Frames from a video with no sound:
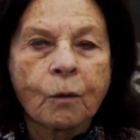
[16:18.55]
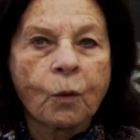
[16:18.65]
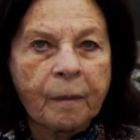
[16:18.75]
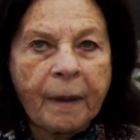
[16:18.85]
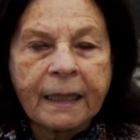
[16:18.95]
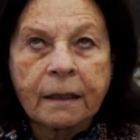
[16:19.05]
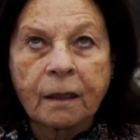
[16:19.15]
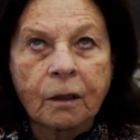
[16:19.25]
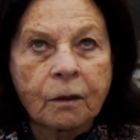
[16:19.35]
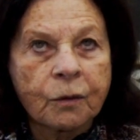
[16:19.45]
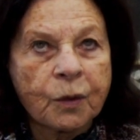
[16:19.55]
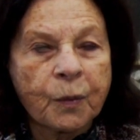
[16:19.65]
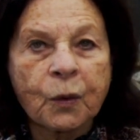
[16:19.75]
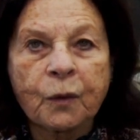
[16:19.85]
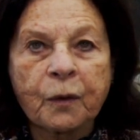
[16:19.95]
One painting was
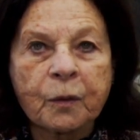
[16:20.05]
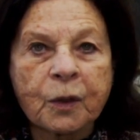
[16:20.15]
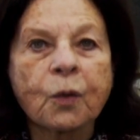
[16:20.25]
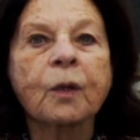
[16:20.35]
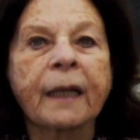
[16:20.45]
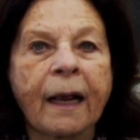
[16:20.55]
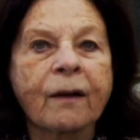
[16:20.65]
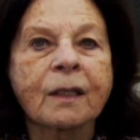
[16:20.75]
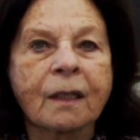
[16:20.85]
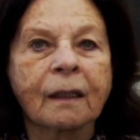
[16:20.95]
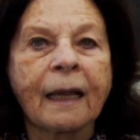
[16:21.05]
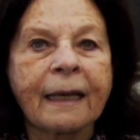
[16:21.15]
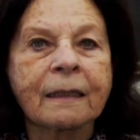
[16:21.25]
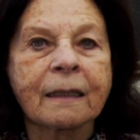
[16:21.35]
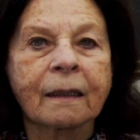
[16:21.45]
beautiful, was called Garrison
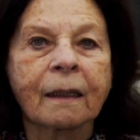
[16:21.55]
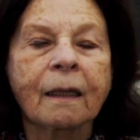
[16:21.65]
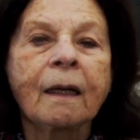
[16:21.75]
Landing,